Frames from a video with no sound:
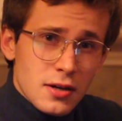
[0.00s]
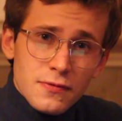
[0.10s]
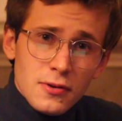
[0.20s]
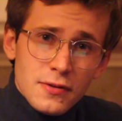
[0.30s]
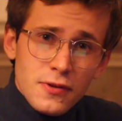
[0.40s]
like a
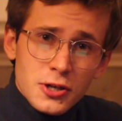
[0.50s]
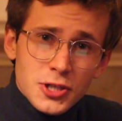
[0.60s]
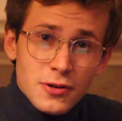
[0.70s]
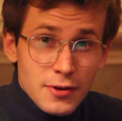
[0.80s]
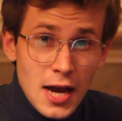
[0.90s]
fully
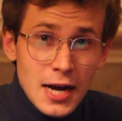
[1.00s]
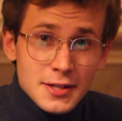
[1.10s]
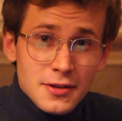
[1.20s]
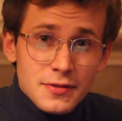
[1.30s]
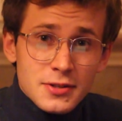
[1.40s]
functioning
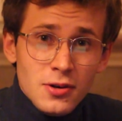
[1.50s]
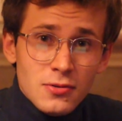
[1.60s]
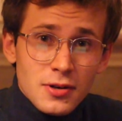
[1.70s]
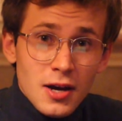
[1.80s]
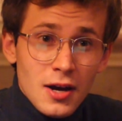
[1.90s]
reality of its
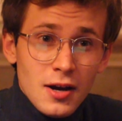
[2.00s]
own.